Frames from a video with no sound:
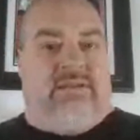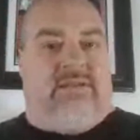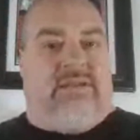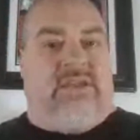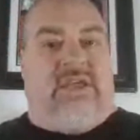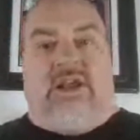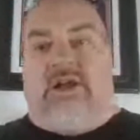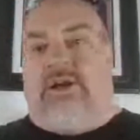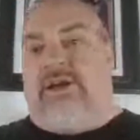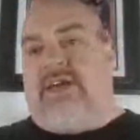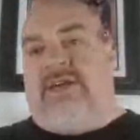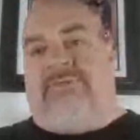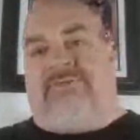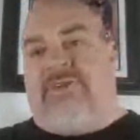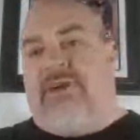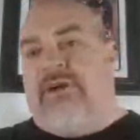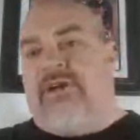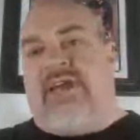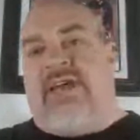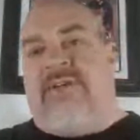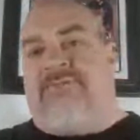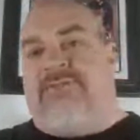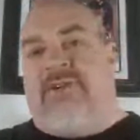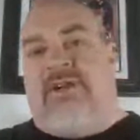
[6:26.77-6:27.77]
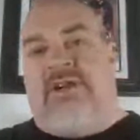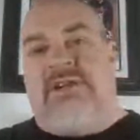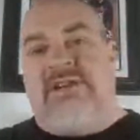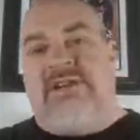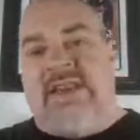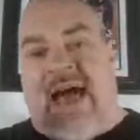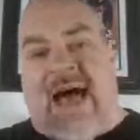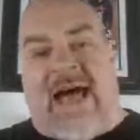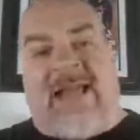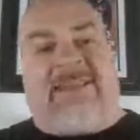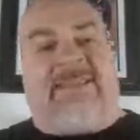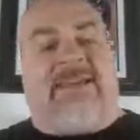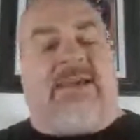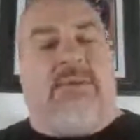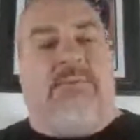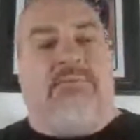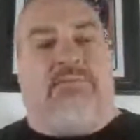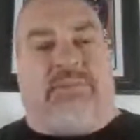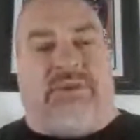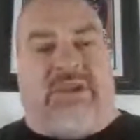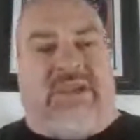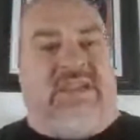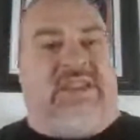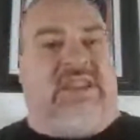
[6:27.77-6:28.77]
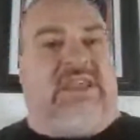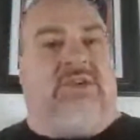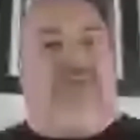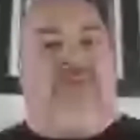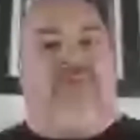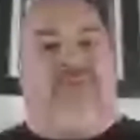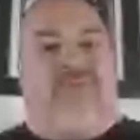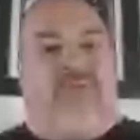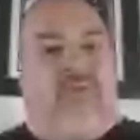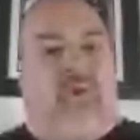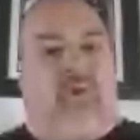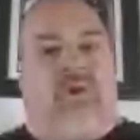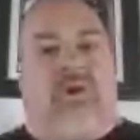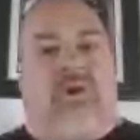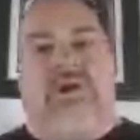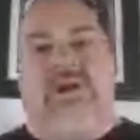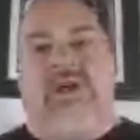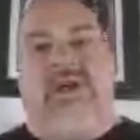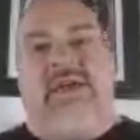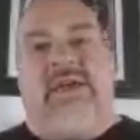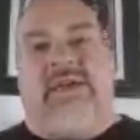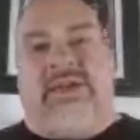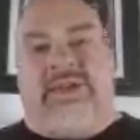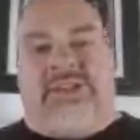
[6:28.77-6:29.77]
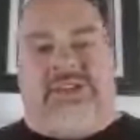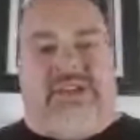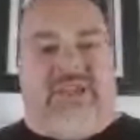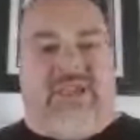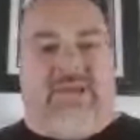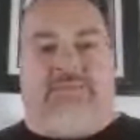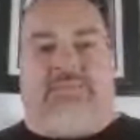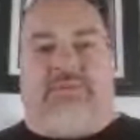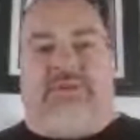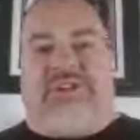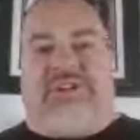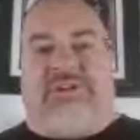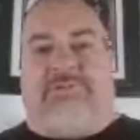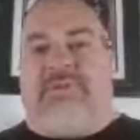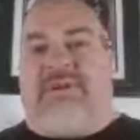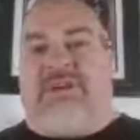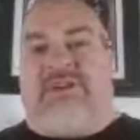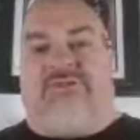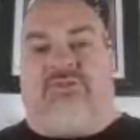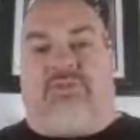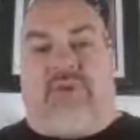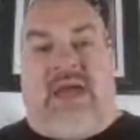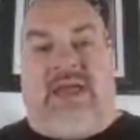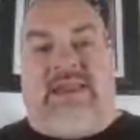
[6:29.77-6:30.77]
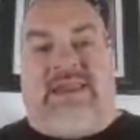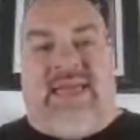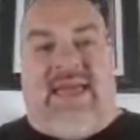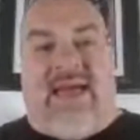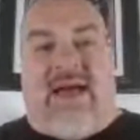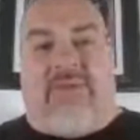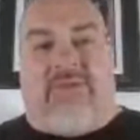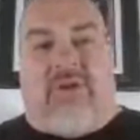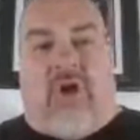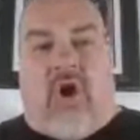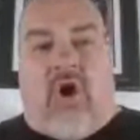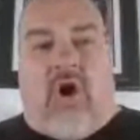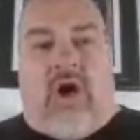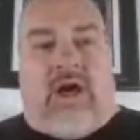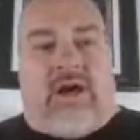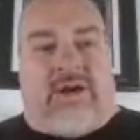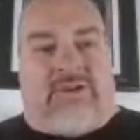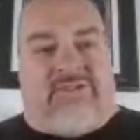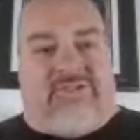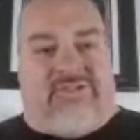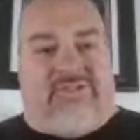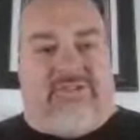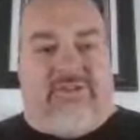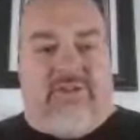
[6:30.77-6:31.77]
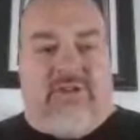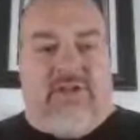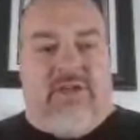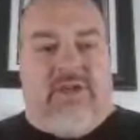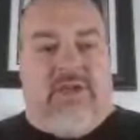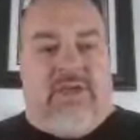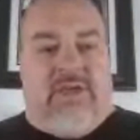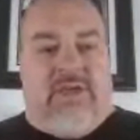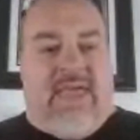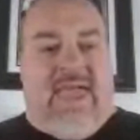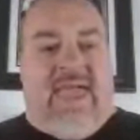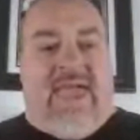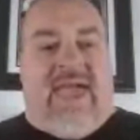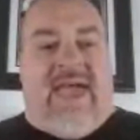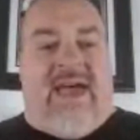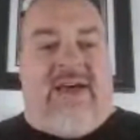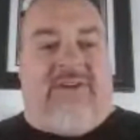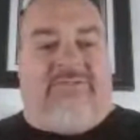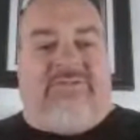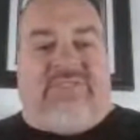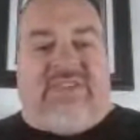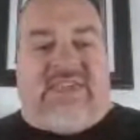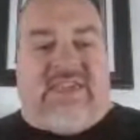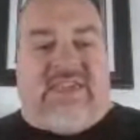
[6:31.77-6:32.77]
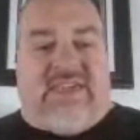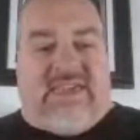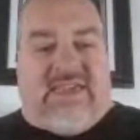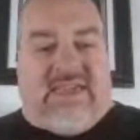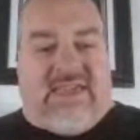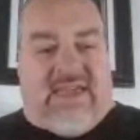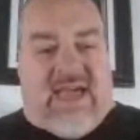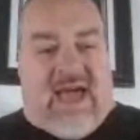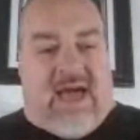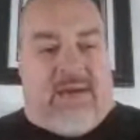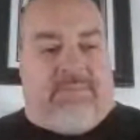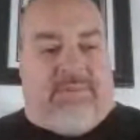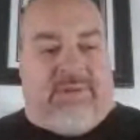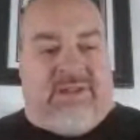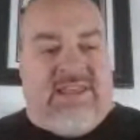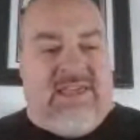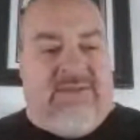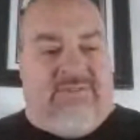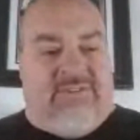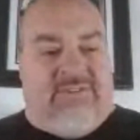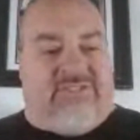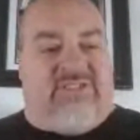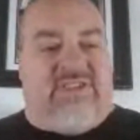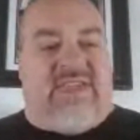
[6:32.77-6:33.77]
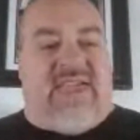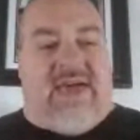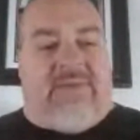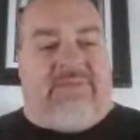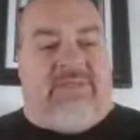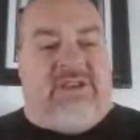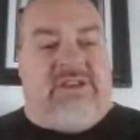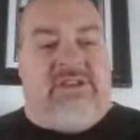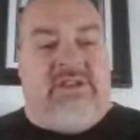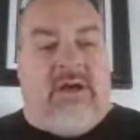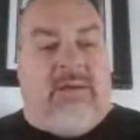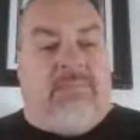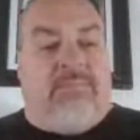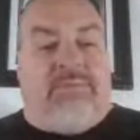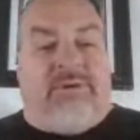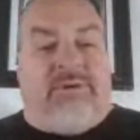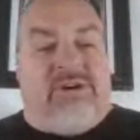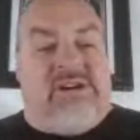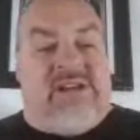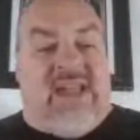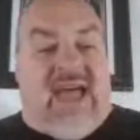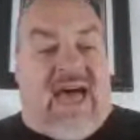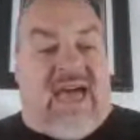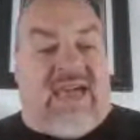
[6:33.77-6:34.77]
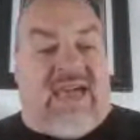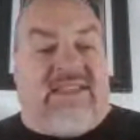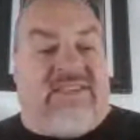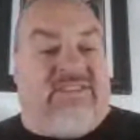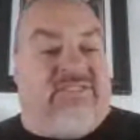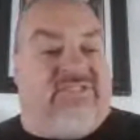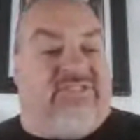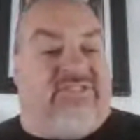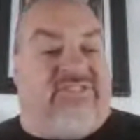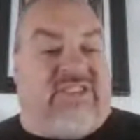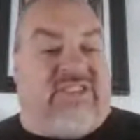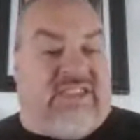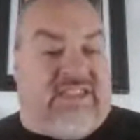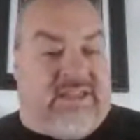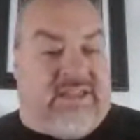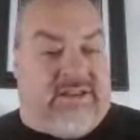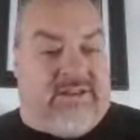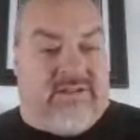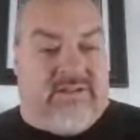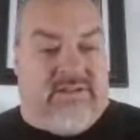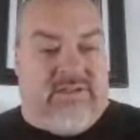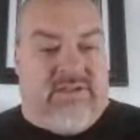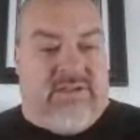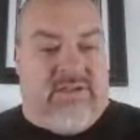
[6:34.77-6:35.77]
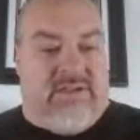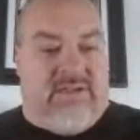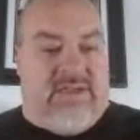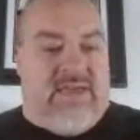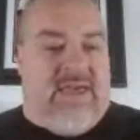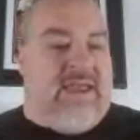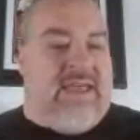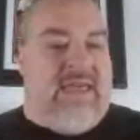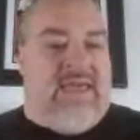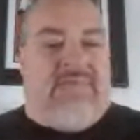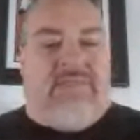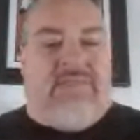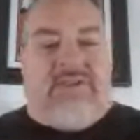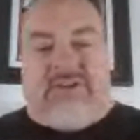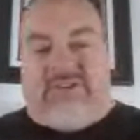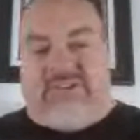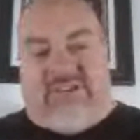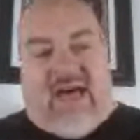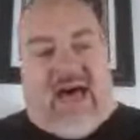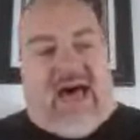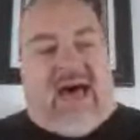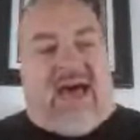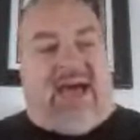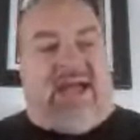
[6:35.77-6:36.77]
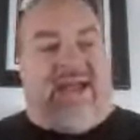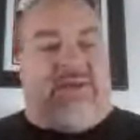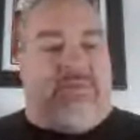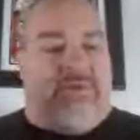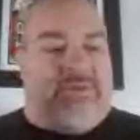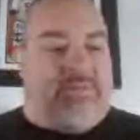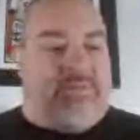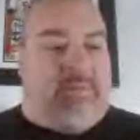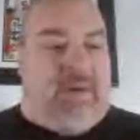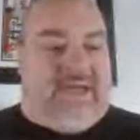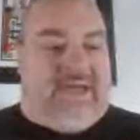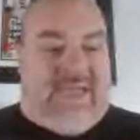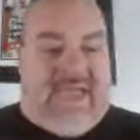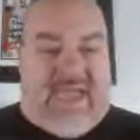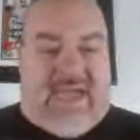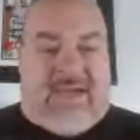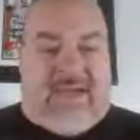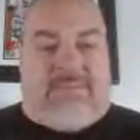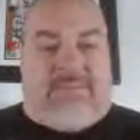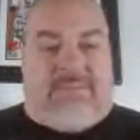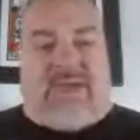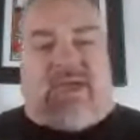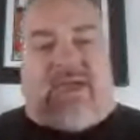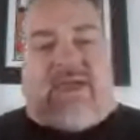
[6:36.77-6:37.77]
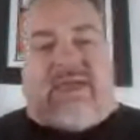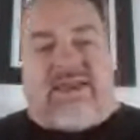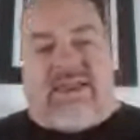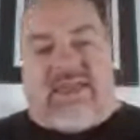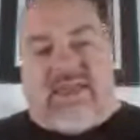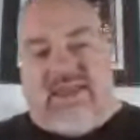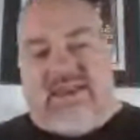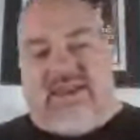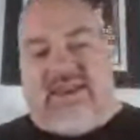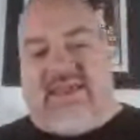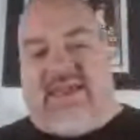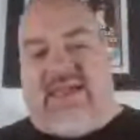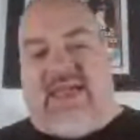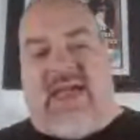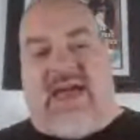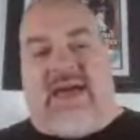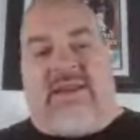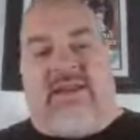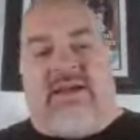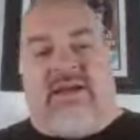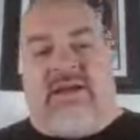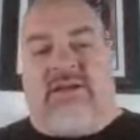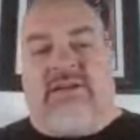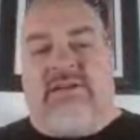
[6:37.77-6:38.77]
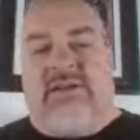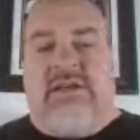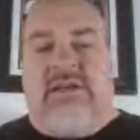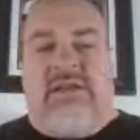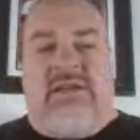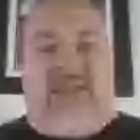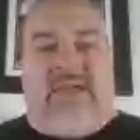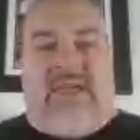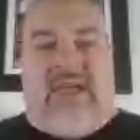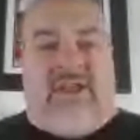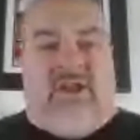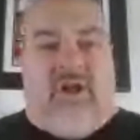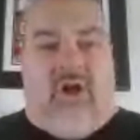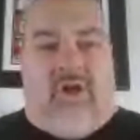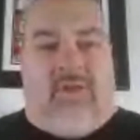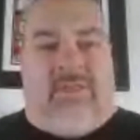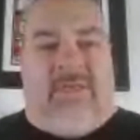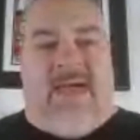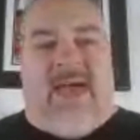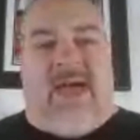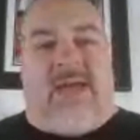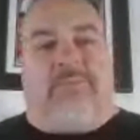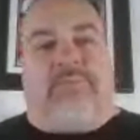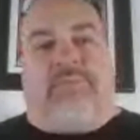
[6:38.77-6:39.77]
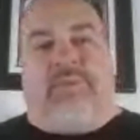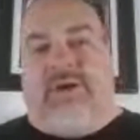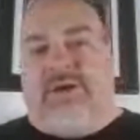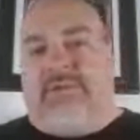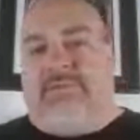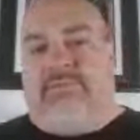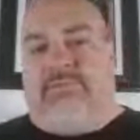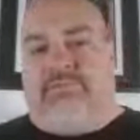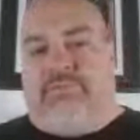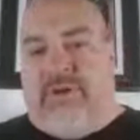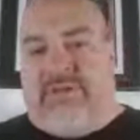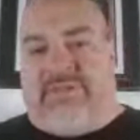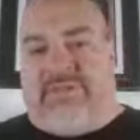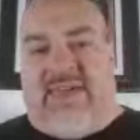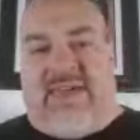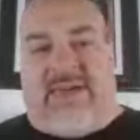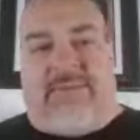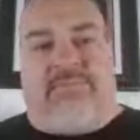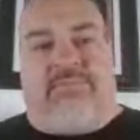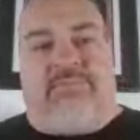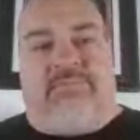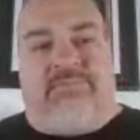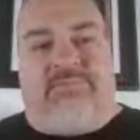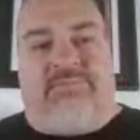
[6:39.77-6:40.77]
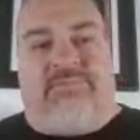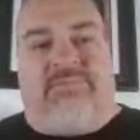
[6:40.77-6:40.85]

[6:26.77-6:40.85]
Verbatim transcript: you know, if you're if you're not competing for a championship, because right now the Hawks have the I believe it's yeah the number nine seed, and, and they're tied with Miami and Indiana and all that, but but they